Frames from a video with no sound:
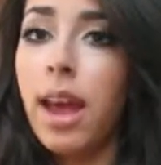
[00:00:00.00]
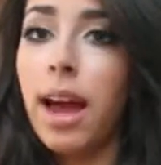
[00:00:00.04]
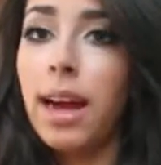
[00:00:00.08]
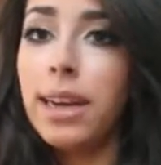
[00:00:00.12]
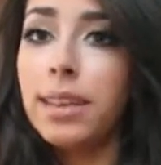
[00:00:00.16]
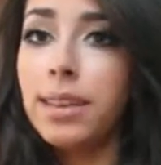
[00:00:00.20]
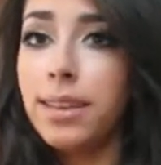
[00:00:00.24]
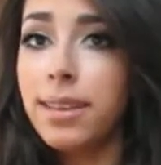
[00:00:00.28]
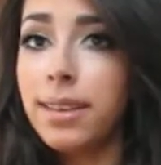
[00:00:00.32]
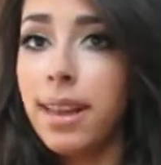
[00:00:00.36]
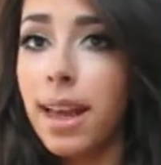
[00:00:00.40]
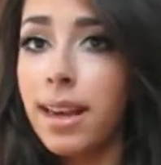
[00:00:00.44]

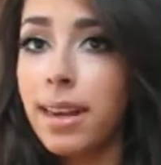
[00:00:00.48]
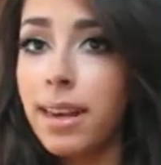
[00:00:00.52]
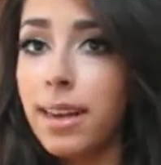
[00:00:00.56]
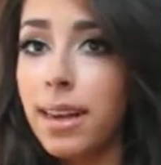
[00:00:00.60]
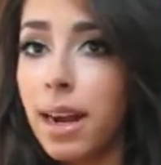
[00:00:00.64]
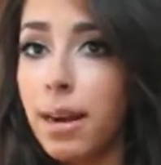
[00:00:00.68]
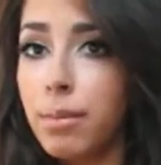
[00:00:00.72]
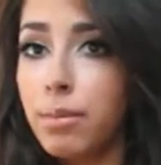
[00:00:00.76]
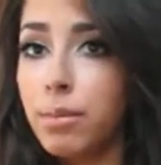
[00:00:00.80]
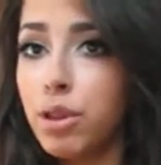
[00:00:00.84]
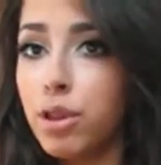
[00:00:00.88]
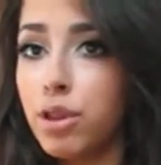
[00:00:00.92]
I
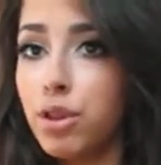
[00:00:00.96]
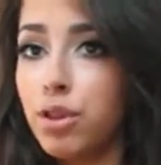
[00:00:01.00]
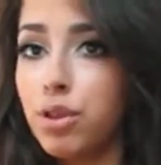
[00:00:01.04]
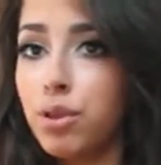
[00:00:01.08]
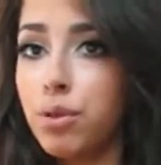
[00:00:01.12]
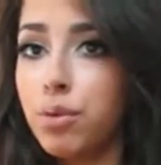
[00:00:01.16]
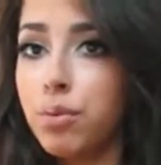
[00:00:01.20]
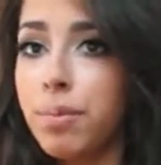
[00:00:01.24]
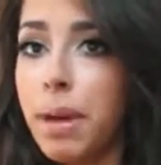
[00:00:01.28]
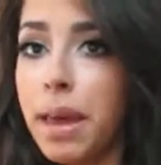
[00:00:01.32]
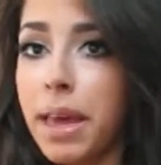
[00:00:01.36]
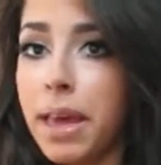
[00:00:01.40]
decided I'm going
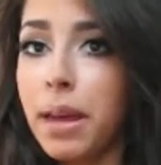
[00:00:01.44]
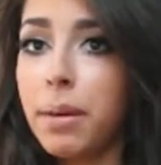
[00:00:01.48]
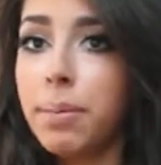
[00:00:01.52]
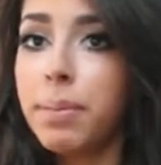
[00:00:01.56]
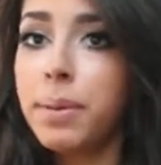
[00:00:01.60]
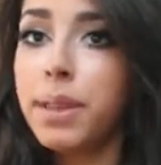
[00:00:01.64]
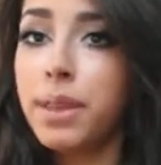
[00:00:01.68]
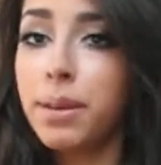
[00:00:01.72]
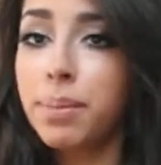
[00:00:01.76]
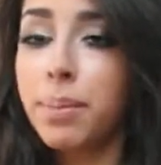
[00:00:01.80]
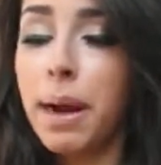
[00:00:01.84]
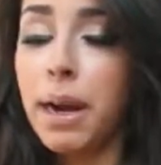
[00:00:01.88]
to do
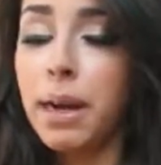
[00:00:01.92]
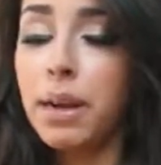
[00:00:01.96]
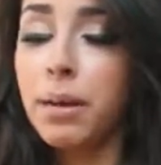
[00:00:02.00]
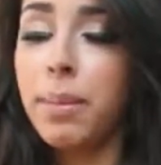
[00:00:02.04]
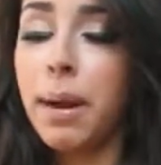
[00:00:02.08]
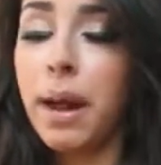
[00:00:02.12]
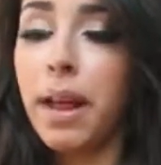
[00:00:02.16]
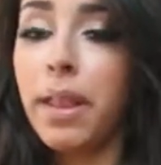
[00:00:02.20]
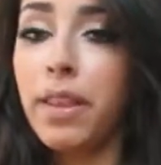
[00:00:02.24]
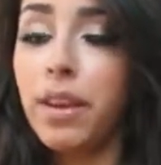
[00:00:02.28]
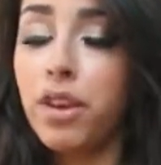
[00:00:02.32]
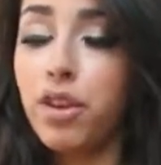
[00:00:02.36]
makeup
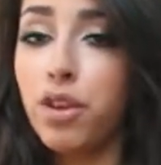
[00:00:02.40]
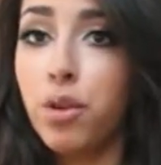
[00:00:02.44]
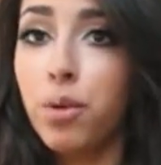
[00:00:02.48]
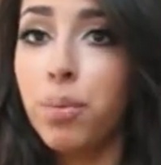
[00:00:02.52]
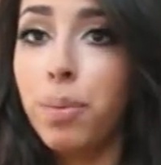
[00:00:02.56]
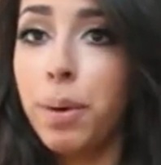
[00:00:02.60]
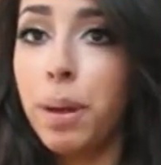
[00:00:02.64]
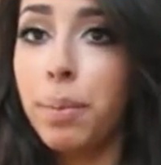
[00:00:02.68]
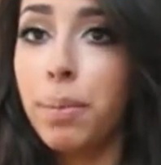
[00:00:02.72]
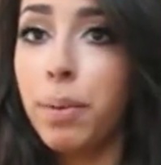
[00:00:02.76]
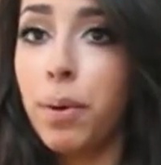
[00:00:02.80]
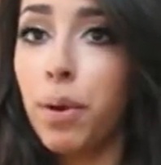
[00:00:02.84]
inspired by the
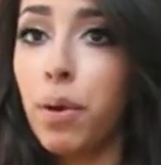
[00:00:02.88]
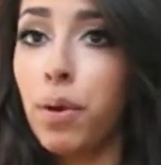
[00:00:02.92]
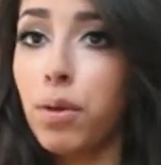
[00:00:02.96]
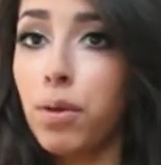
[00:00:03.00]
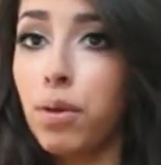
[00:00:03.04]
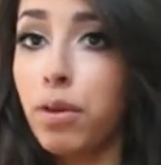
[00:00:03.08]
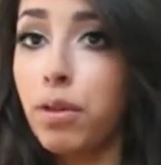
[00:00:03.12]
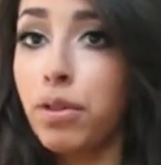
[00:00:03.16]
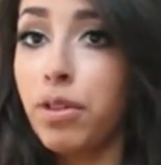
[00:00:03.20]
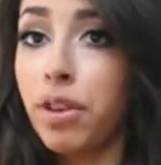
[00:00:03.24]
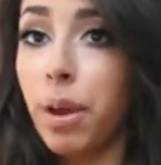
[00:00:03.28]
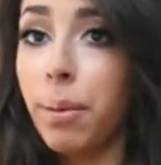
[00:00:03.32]
two
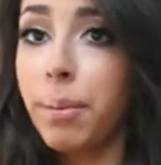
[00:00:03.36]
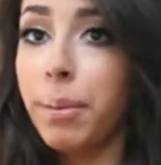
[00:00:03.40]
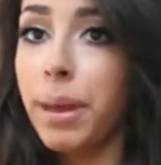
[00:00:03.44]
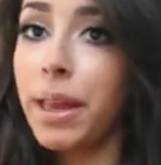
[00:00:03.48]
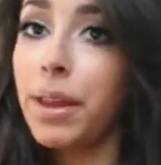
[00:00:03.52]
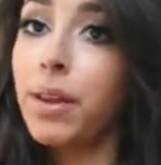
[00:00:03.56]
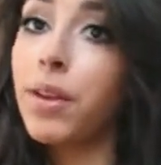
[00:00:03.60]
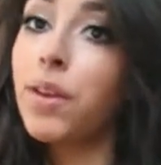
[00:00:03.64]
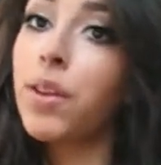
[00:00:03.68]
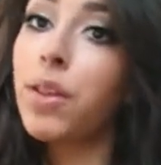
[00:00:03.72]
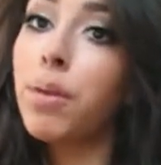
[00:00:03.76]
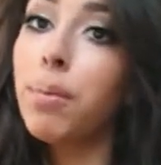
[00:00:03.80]
people you tell me
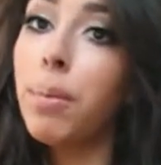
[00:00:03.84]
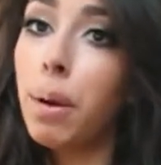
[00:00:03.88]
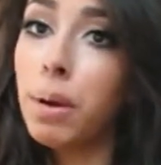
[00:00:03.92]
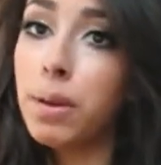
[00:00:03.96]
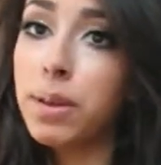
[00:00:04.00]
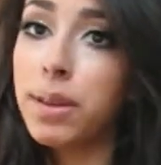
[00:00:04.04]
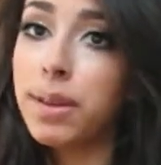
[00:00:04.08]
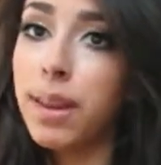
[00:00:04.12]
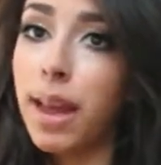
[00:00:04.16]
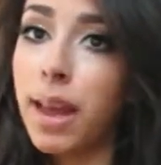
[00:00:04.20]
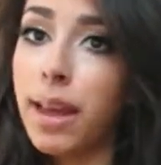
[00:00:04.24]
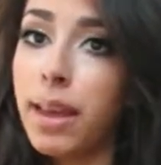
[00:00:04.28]
I look the
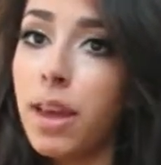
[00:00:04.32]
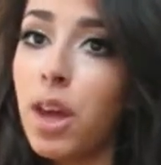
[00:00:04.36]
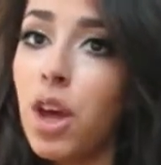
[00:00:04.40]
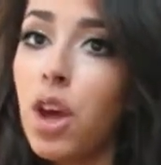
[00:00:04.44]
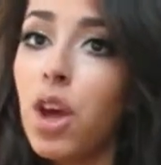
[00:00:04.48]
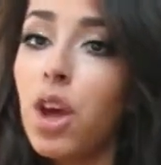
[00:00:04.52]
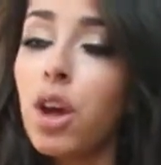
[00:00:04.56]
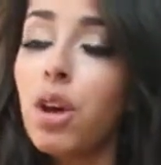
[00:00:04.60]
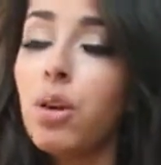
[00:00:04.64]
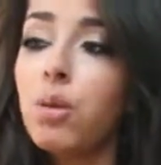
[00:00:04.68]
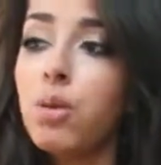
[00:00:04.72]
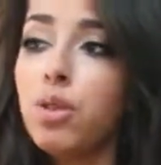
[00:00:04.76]
most like,
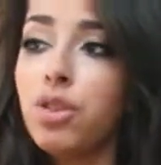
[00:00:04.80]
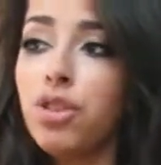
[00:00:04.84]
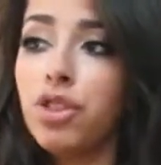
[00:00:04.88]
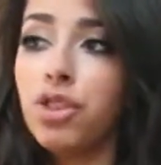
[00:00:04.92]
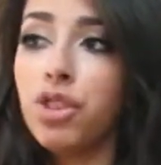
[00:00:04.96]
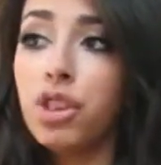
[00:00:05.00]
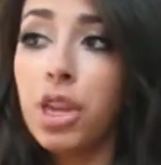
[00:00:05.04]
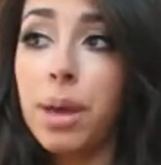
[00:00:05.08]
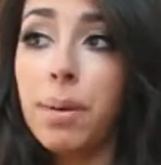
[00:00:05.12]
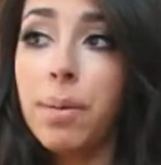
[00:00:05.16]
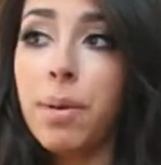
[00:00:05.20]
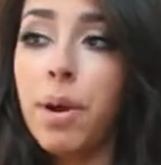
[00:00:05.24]
which
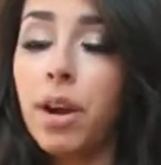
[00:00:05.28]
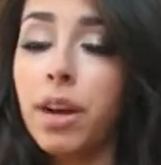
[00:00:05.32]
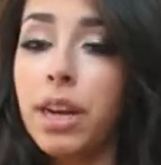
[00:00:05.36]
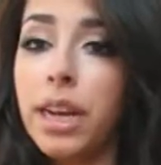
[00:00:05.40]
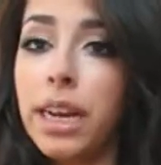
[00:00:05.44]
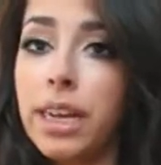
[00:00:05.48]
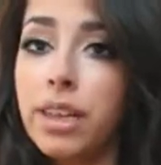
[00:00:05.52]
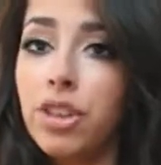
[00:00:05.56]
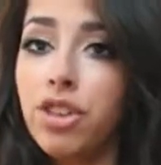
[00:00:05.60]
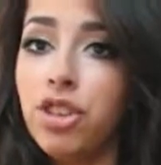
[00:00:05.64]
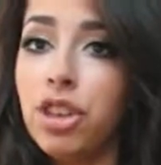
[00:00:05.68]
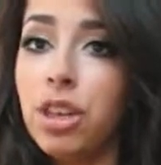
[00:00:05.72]
is Kim
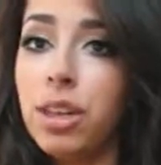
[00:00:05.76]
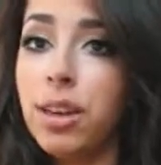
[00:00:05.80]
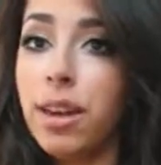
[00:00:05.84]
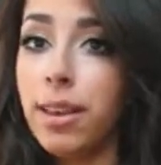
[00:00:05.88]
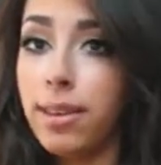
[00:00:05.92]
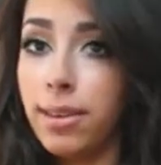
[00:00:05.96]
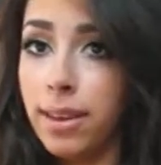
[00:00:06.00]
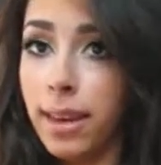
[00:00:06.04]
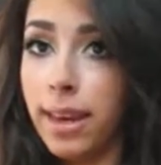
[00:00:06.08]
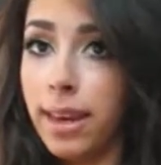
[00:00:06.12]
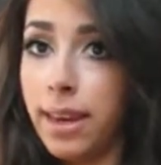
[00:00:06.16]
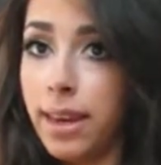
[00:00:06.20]
Kardashian
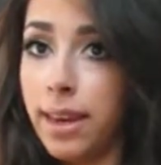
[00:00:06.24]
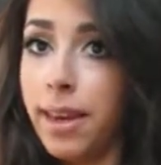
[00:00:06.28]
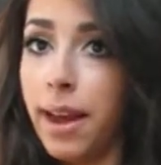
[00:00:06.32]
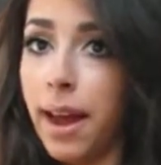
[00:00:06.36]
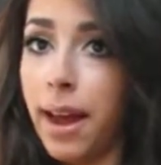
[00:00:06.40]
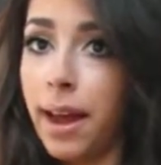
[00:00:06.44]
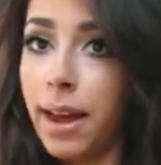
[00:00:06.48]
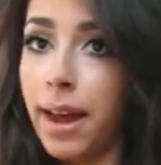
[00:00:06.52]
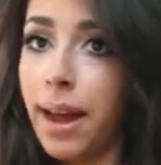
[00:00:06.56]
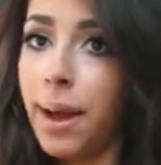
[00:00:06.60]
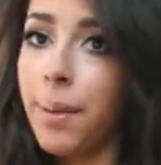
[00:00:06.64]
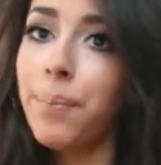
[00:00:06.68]
and Lady
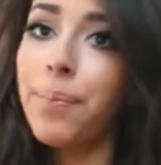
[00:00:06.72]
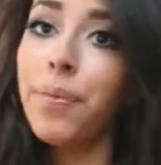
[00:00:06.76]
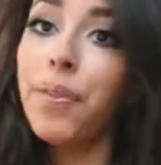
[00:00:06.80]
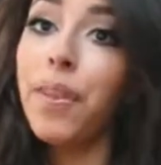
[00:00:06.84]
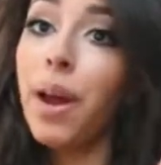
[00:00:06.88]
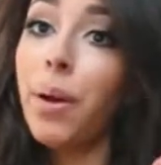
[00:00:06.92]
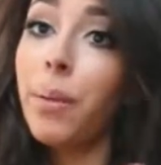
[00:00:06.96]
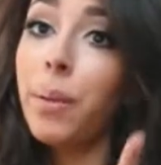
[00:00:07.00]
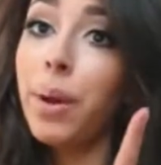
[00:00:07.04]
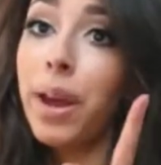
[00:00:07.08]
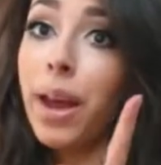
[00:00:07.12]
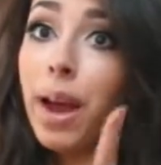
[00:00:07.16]
Gaga.
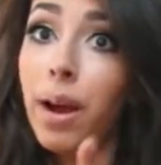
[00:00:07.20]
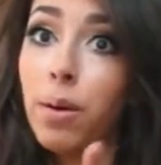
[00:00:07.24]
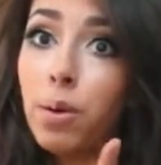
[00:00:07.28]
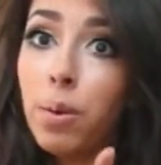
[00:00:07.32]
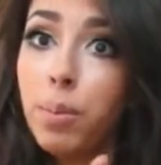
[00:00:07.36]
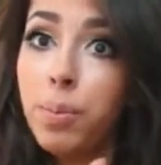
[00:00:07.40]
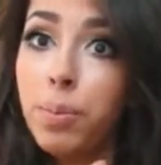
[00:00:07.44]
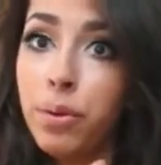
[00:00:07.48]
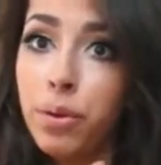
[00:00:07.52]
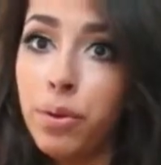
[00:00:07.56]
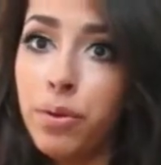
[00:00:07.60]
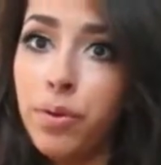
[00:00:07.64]
That way I
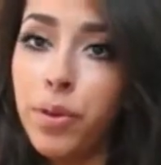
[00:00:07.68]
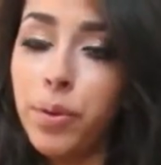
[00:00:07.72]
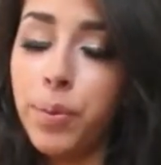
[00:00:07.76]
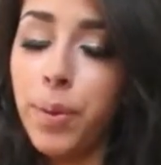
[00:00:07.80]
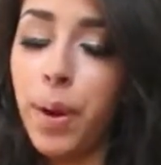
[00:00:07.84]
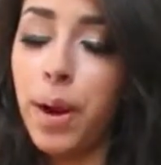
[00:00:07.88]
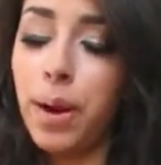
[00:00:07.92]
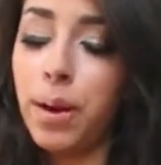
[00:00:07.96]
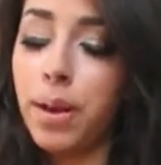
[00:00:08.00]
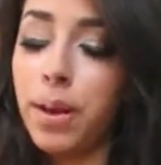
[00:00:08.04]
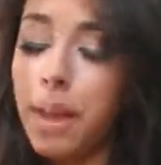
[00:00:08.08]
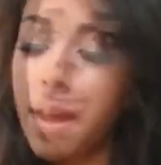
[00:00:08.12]
will prove you
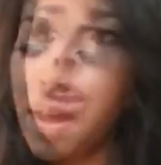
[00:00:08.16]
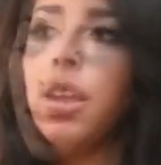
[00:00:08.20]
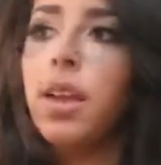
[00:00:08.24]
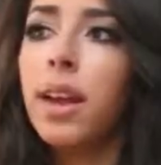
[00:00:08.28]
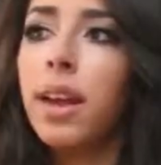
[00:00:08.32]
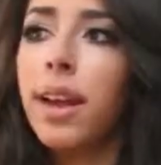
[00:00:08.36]
wrong.